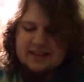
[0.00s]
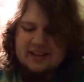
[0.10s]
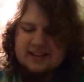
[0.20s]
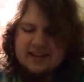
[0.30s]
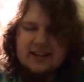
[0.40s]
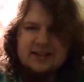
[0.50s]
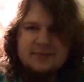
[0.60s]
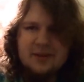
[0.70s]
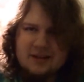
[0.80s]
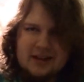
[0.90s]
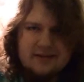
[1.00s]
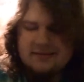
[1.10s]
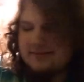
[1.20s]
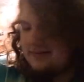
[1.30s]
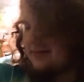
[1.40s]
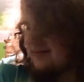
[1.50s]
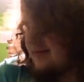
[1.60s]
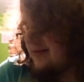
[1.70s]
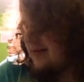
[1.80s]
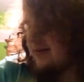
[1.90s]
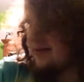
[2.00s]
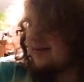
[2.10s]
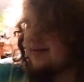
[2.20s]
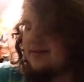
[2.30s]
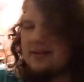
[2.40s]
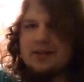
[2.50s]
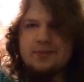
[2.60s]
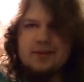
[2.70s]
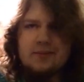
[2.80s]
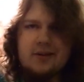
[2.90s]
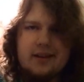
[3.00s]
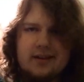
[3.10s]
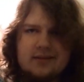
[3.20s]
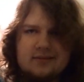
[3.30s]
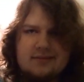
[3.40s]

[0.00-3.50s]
I think I spilled out. Spilled them all out.